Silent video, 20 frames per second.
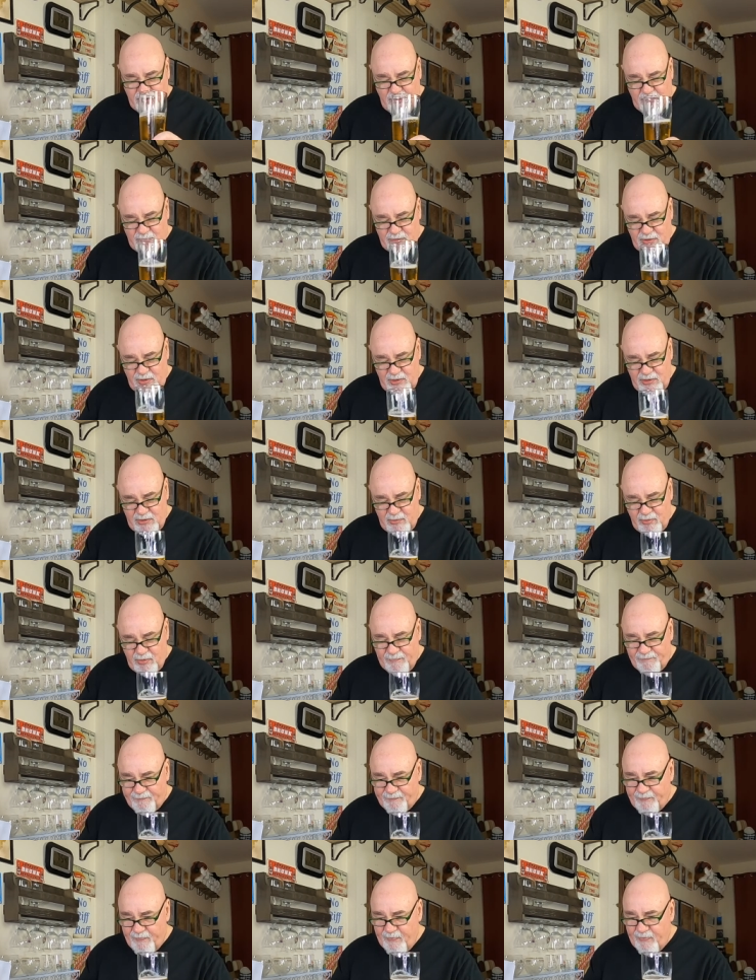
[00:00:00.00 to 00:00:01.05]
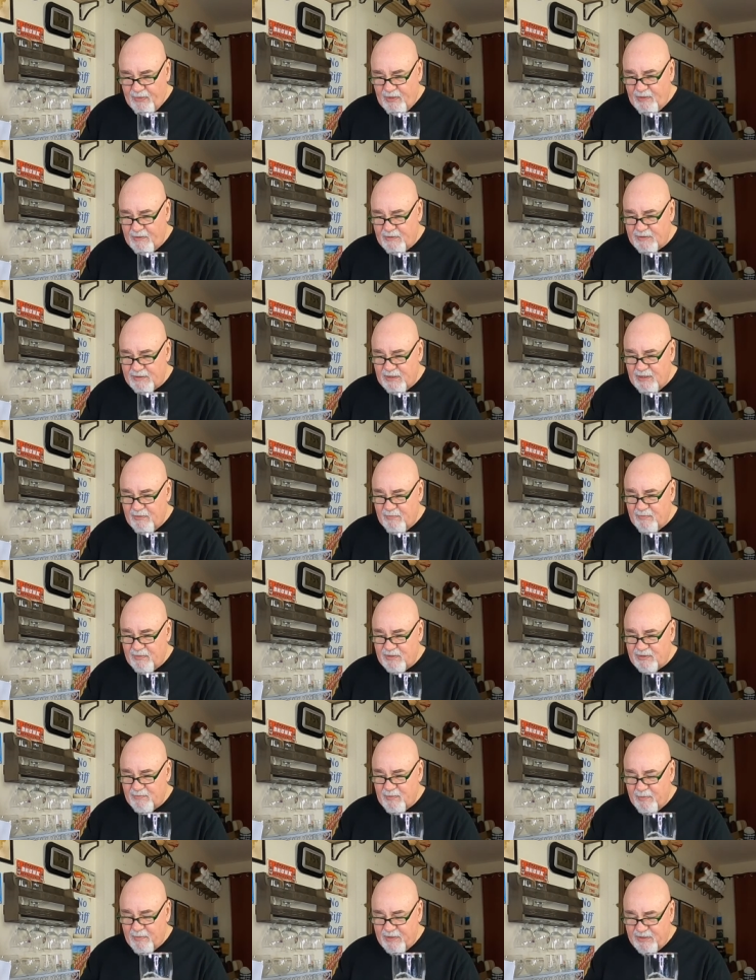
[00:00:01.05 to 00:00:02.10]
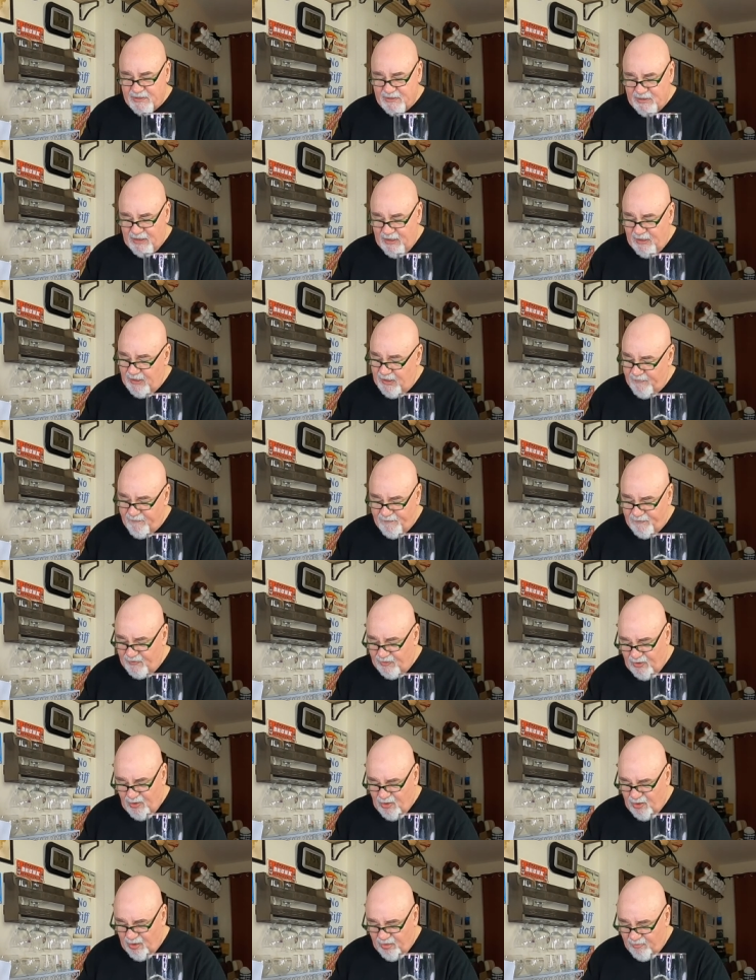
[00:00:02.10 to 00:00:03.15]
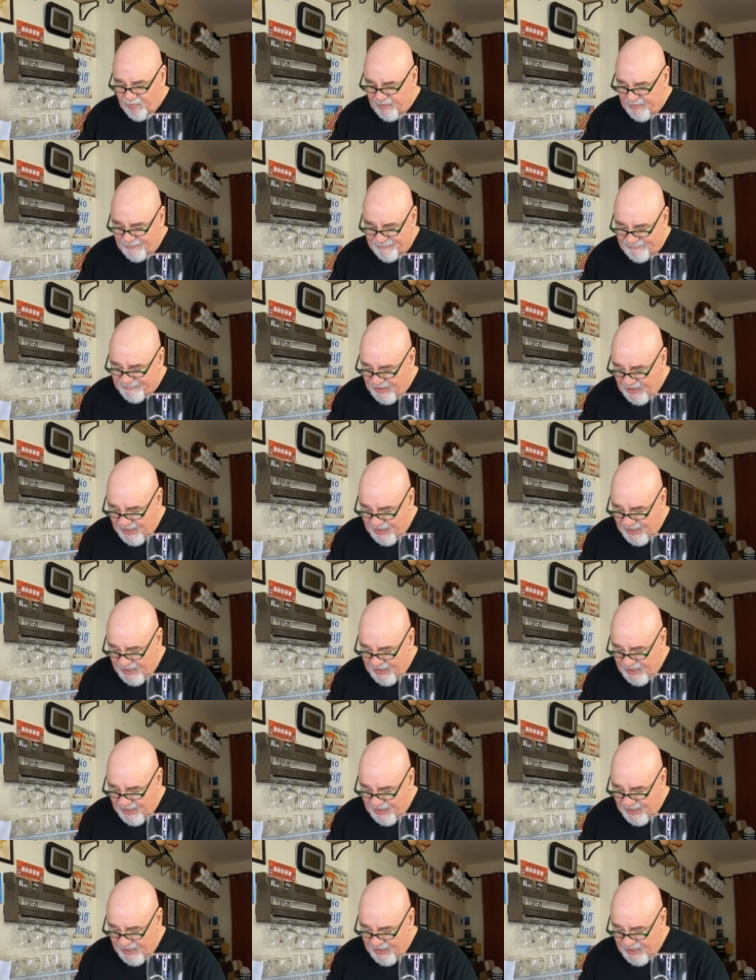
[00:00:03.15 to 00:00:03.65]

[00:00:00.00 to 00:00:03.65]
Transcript: I was going to say maybe slightly floral, but